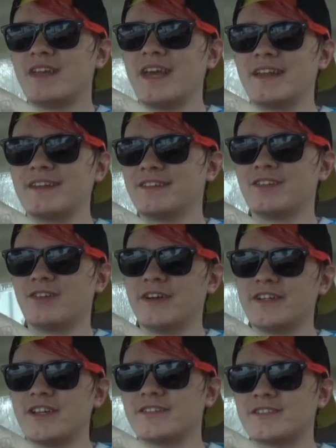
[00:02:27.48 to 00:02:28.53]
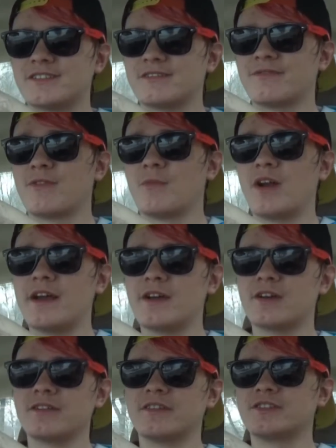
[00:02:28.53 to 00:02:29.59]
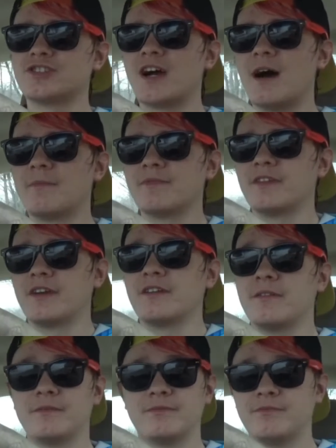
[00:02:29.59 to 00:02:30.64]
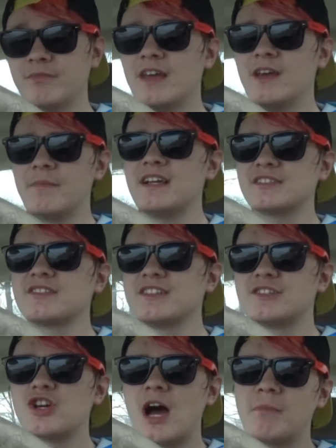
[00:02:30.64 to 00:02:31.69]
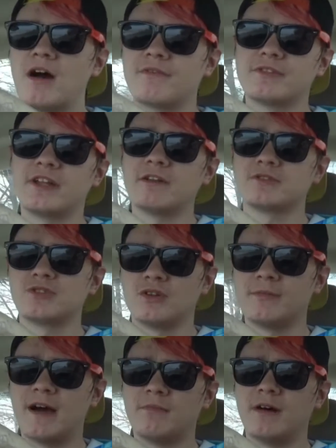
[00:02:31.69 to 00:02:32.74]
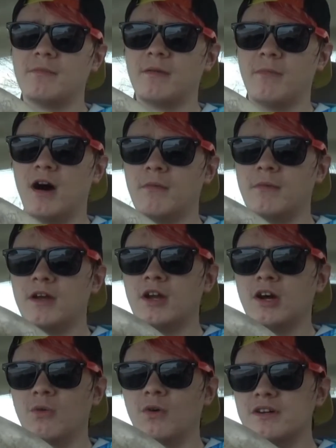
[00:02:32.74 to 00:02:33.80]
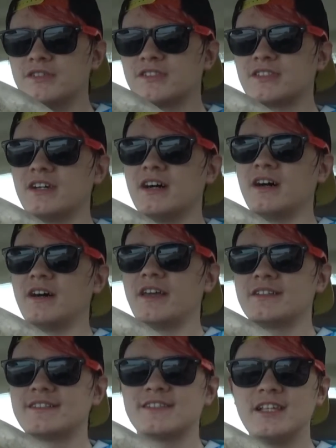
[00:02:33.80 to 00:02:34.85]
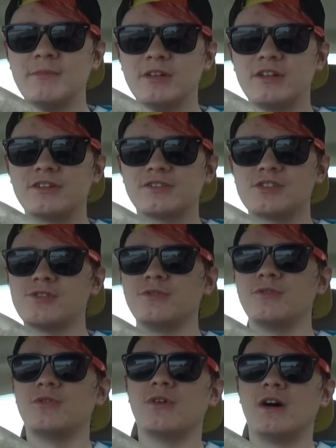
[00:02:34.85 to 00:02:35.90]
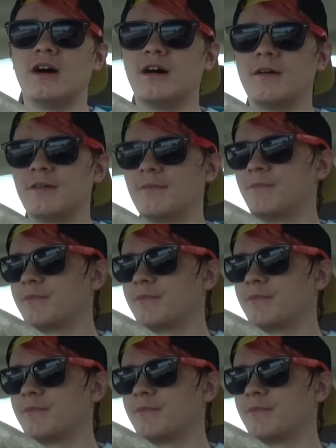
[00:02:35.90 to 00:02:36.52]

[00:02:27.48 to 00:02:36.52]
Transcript: and you know, it, it's from what I heard, the job, they basically the job offer that I was told about by my mom was uh, it's similar to uh,